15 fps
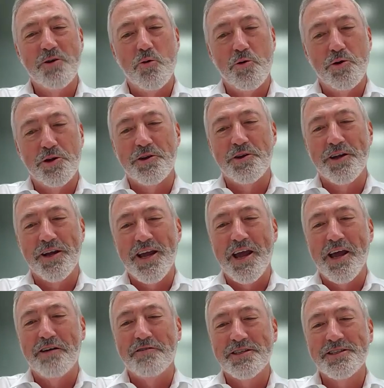audited
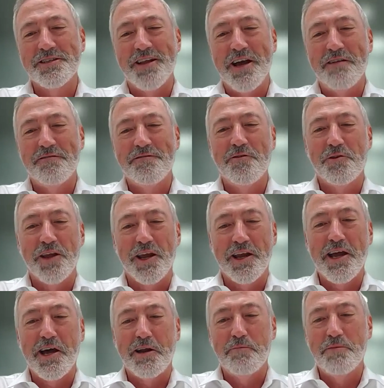accounts and that for the
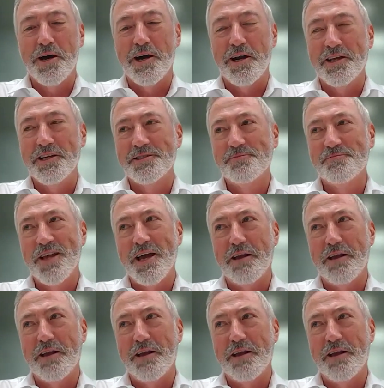counterparties.